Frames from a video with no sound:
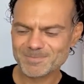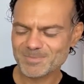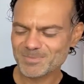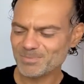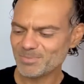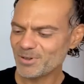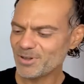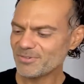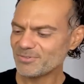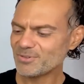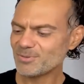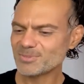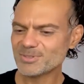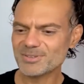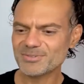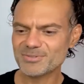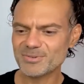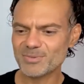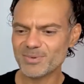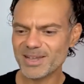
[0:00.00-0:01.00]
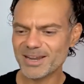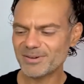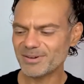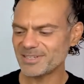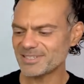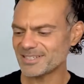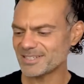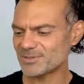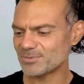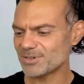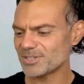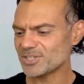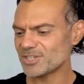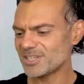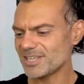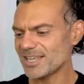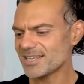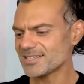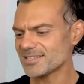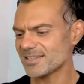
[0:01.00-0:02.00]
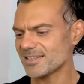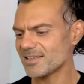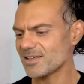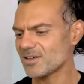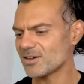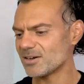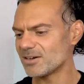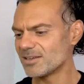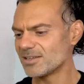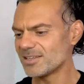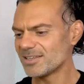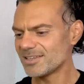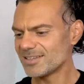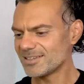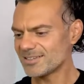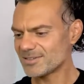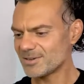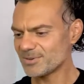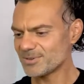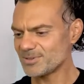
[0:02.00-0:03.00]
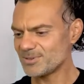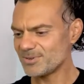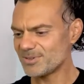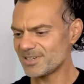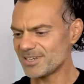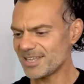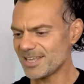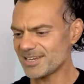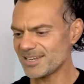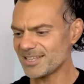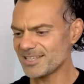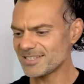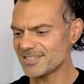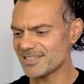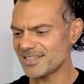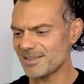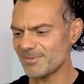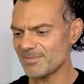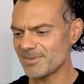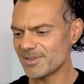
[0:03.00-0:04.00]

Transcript: Perfumes are for wearing, says Rich. Yes, they are, as long as you can get into them.